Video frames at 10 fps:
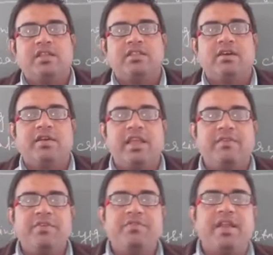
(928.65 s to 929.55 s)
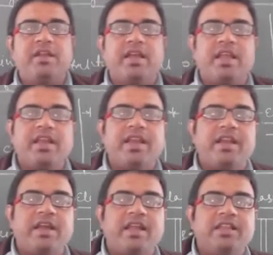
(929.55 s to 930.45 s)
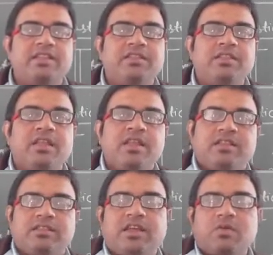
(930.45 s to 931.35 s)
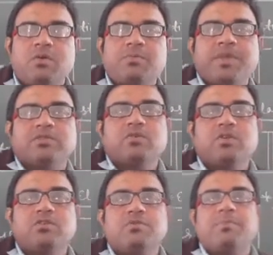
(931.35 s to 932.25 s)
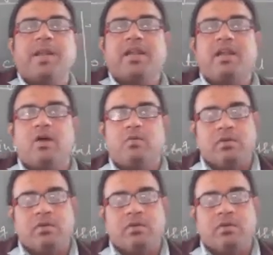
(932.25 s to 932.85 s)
the heavy weight, again and again the rope is going to be breakdown.